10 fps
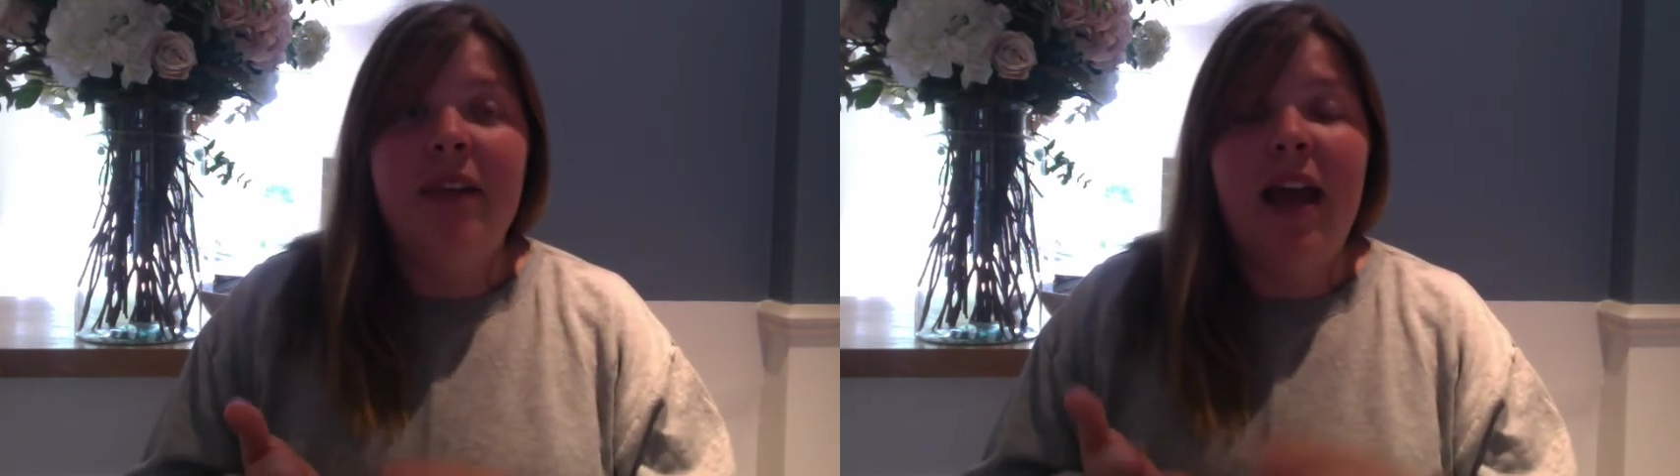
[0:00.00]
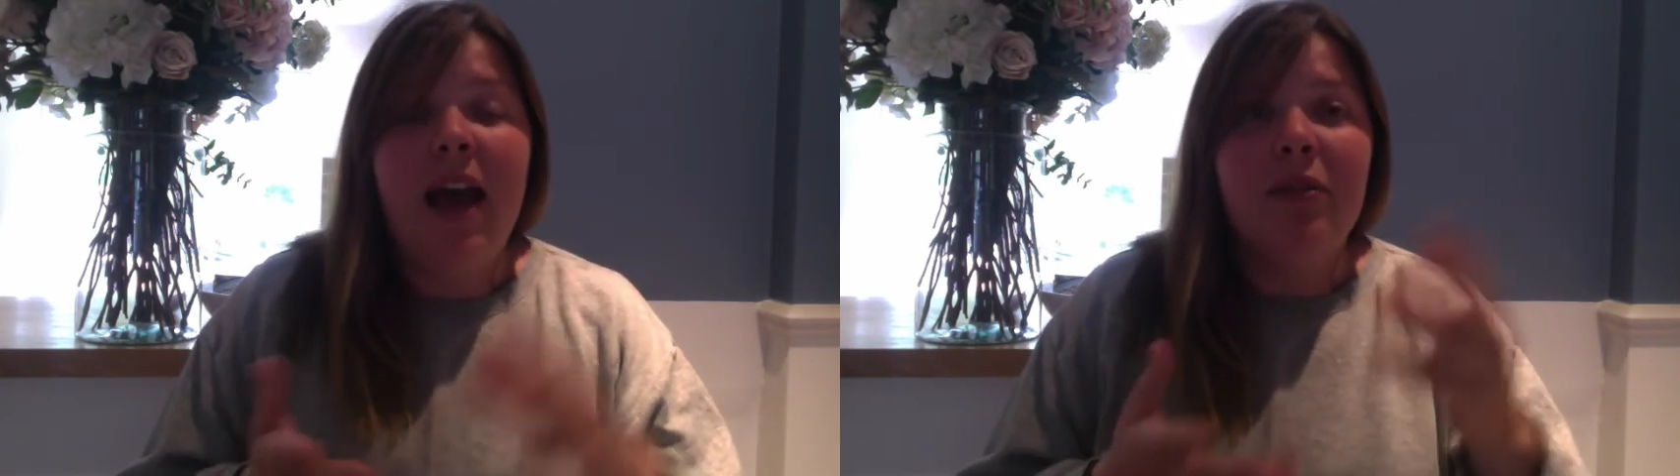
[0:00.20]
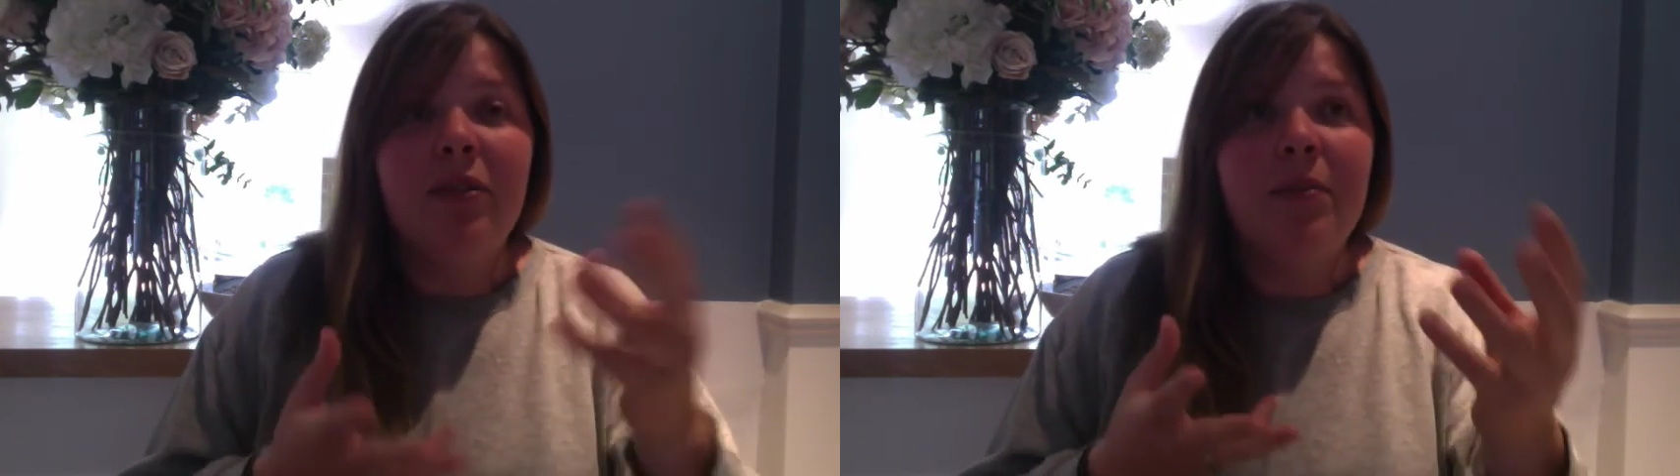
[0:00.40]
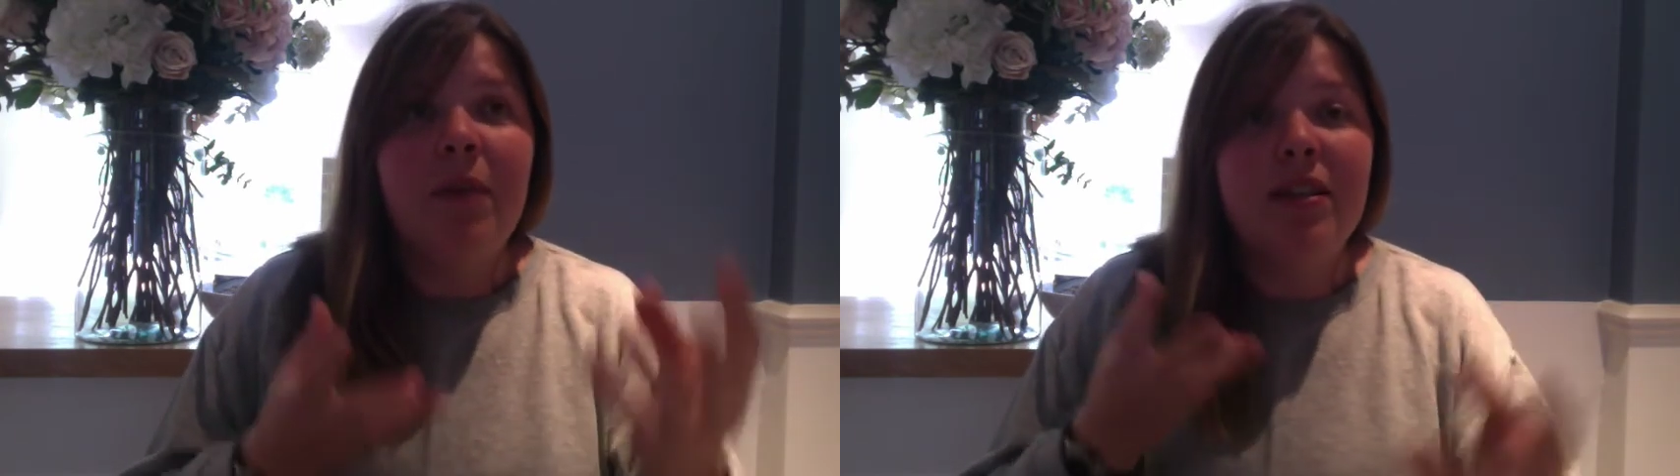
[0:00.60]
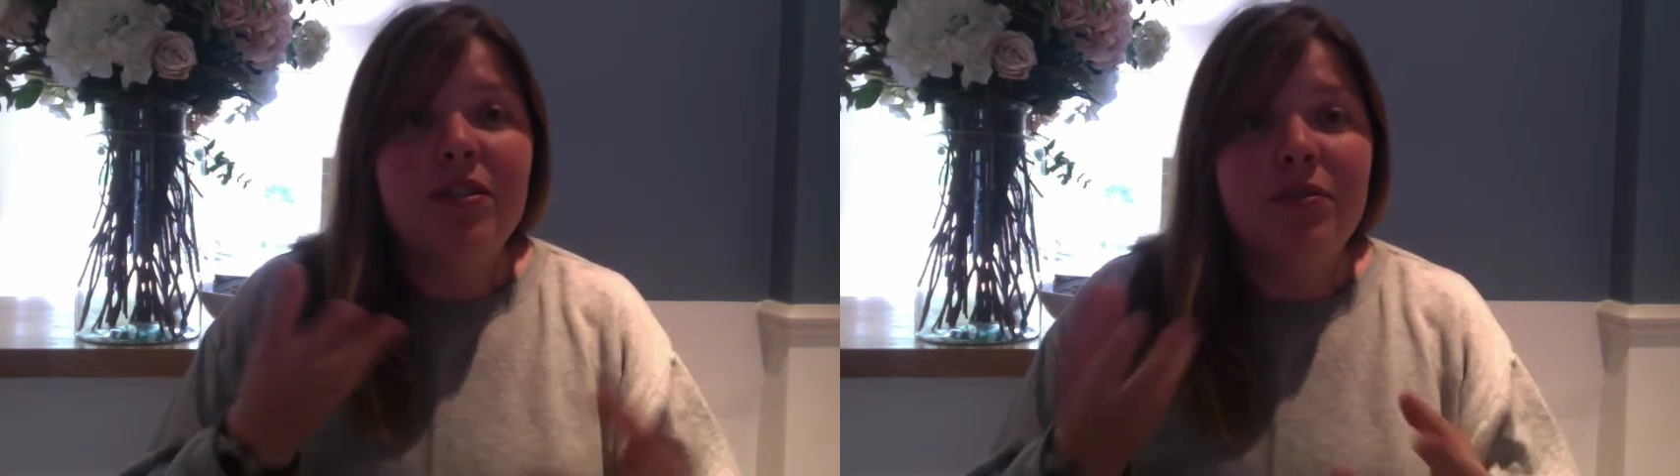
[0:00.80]
how the
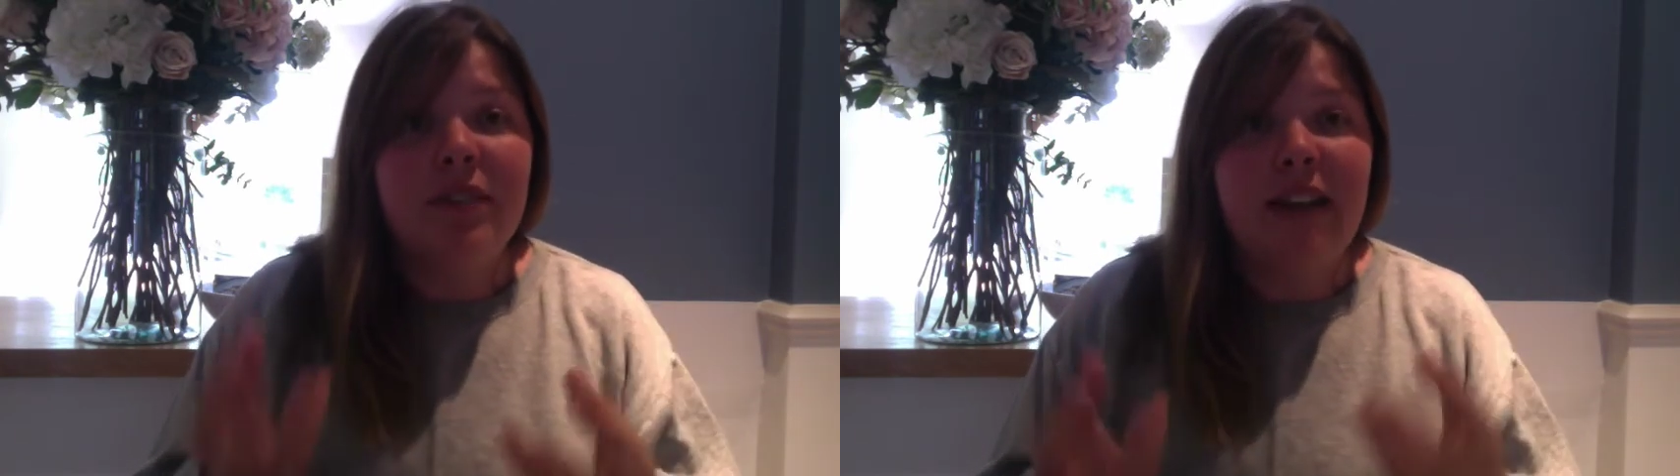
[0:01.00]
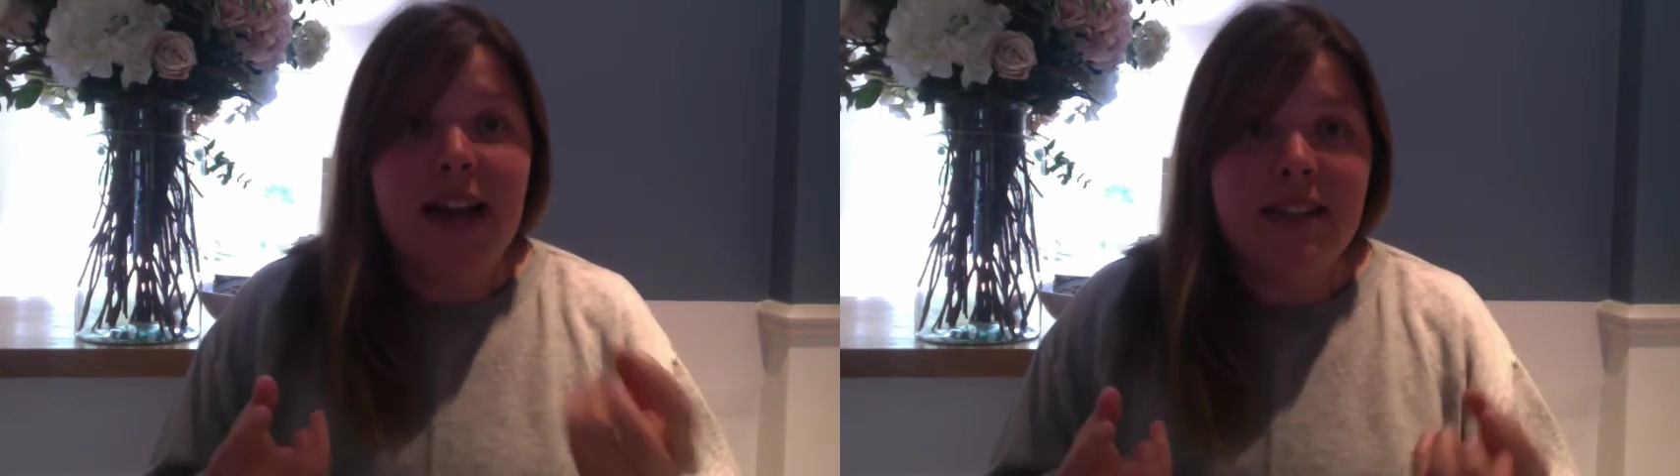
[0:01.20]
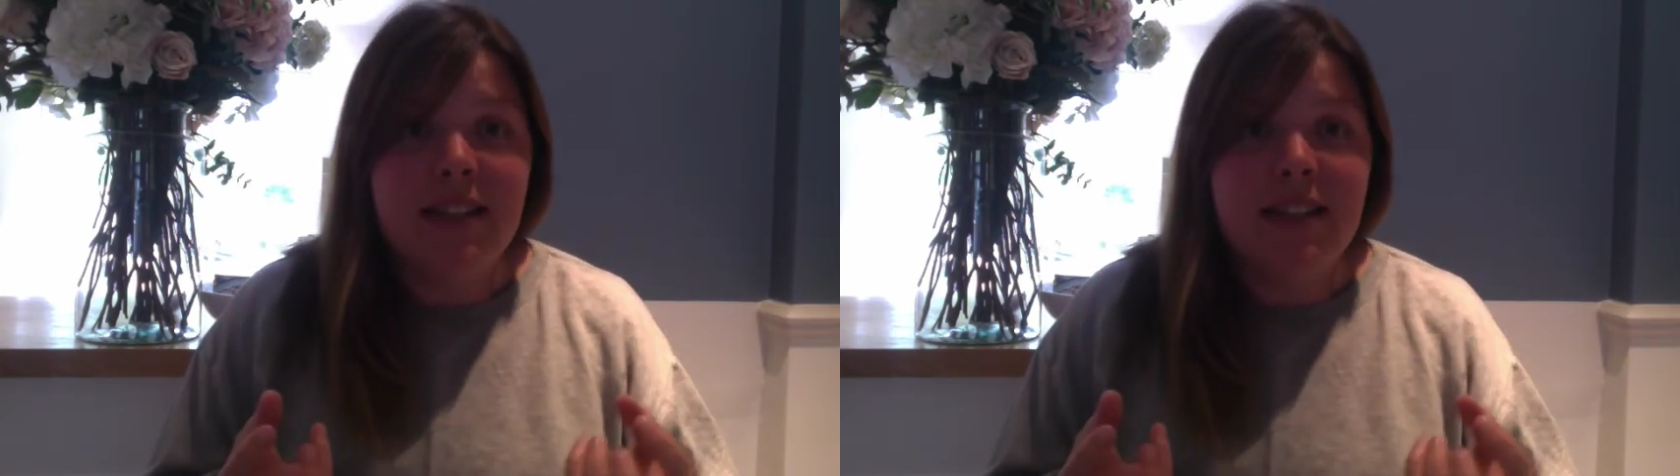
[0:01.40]
muscle reacts